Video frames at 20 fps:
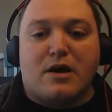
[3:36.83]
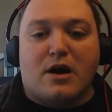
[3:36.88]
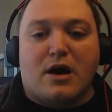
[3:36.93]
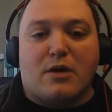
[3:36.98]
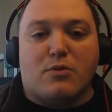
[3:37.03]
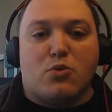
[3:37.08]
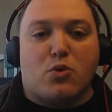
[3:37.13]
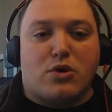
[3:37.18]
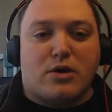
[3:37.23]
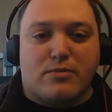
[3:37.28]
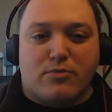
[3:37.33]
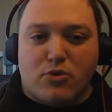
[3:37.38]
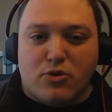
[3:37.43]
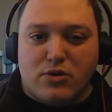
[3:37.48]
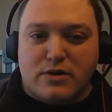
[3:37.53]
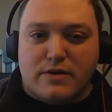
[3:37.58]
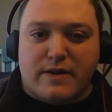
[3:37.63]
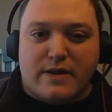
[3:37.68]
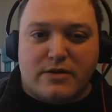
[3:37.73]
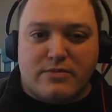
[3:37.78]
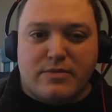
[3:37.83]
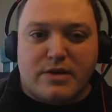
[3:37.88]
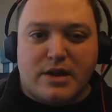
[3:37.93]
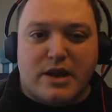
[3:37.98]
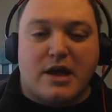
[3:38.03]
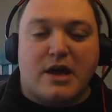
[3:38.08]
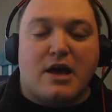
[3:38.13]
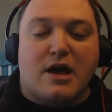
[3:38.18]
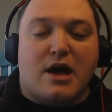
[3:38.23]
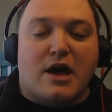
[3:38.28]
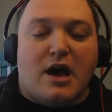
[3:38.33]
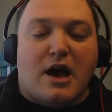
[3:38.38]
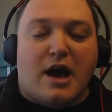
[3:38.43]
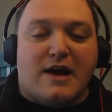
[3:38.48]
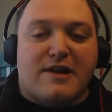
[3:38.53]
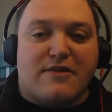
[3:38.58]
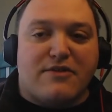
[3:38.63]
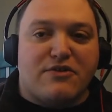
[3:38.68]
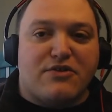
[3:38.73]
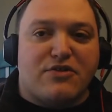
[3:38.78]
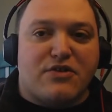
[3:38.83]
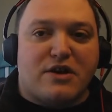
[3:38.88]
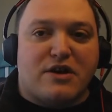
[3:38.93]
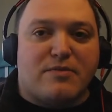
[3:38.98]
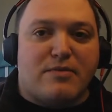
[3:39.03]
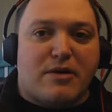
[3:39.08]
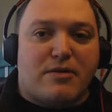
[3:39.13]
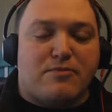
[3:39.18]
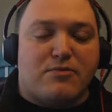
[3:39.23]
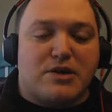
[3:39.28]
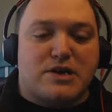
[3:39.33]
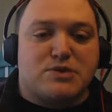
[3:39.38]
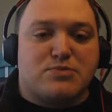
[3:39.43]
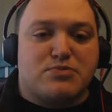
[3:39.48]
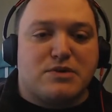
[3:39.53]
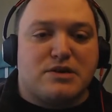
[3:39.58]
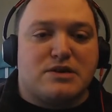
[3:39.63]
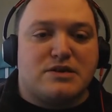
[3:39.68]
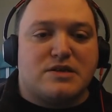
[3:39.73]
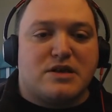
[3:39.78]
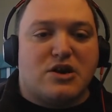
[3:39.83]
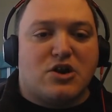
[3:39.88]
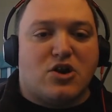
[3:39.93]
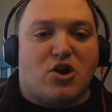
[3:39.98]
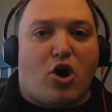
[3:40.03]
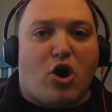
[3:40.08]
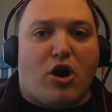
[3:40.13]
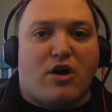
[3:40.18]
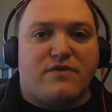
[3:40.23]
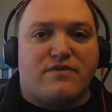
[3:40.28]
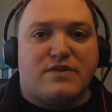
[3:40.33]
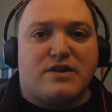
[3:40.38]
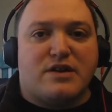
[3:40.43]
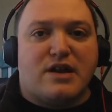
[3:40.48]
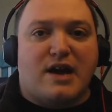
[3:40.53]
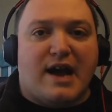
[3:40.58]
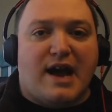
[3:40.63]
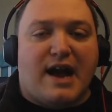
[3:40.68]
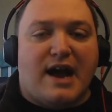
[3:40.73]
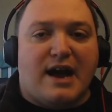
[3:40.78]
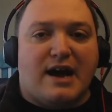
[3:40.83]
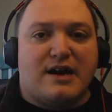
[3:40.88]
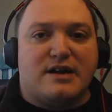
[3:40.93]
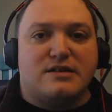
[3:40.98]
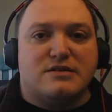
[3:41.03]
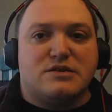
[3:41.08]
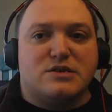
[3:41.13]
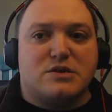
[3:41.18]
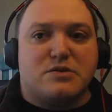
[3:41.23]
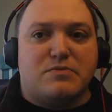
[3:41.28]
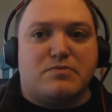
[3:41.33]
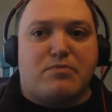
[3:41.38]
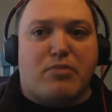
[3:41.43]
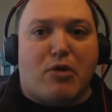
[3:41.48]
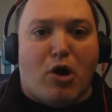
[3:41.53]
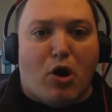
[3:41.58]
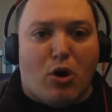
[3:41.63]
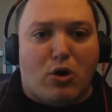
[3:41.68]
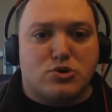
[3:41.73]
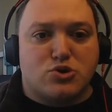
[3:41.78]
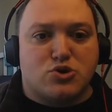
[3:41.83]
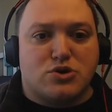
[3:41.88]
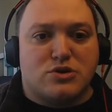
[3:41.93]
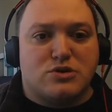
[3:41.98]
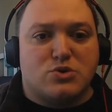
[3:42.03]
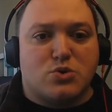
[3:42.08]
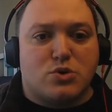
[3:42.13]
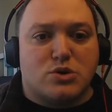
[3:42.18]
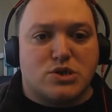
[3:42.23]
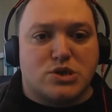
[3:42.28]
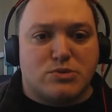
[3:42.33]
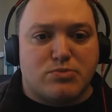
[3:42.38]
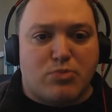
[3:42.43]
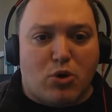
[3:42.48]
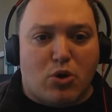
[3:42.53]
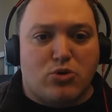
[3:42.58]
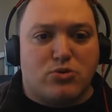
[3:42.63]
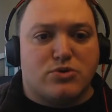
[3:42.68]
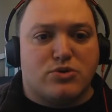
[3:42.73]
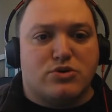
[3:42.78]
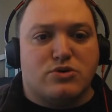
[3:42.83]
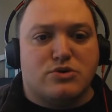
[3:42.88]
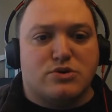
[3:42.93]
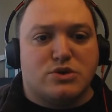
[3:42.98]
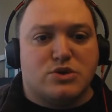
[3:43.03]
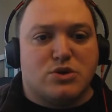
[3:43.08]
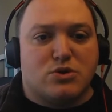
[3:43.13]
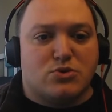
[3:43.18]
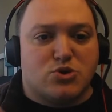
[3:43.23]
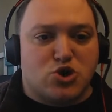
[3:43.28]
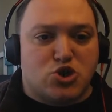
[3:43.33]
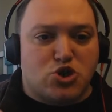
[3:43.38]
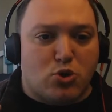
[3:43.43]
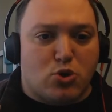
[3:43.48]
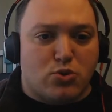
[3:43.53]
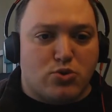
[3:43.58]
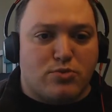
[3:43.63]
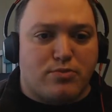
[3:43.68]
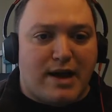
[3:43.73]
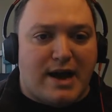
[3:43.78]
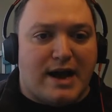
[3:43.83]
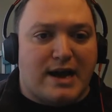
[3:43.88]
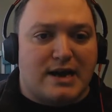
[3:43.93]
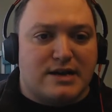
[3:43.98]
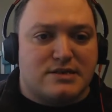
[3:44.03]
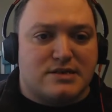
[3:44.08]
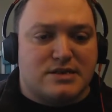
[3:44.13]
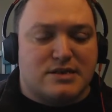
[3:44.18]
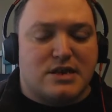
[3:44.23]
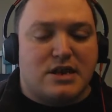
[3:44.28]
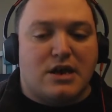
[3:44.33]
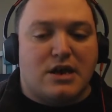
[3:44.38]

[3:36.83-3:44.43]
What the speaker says: We'll get more into that in a minute. Another thing about breastplate is that it often has pauldrons or spalders, so shoulder pads.